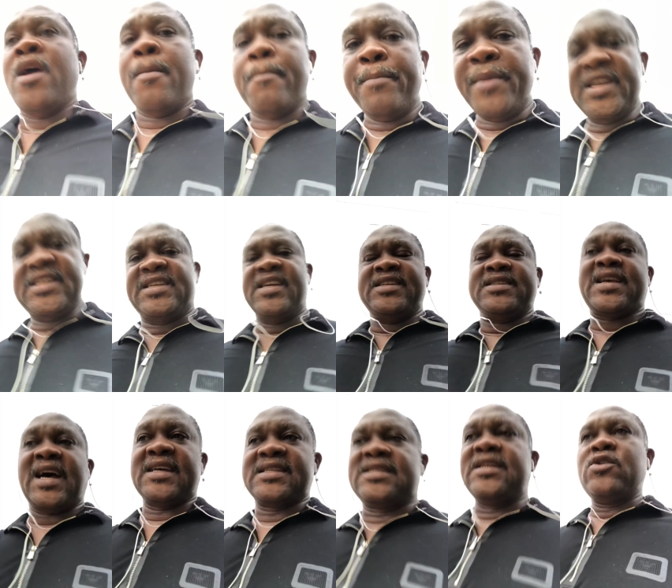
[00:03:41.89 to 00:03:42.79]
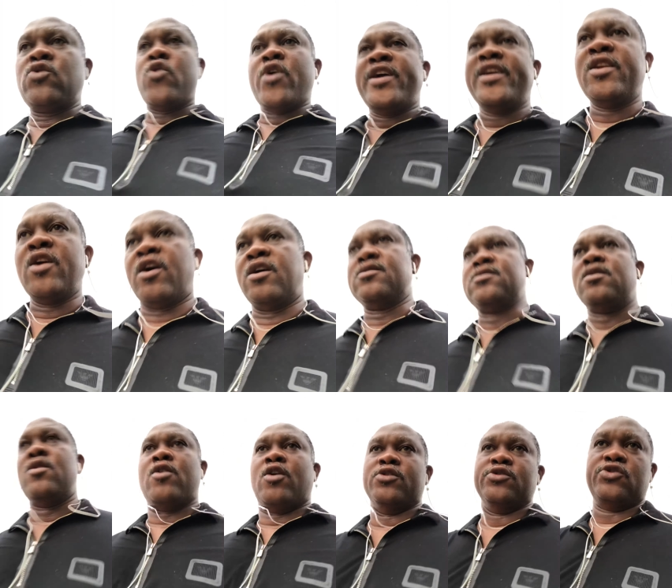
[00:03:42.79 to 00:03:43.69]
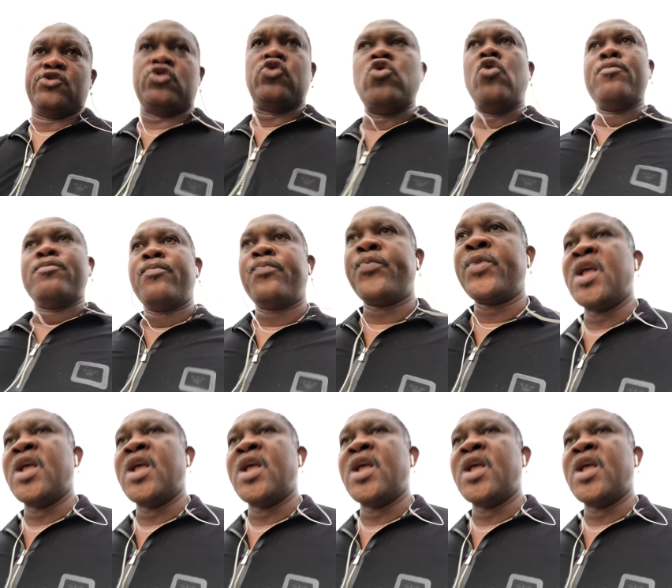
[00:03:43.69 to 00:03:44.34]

Meetings are still going on Zoom.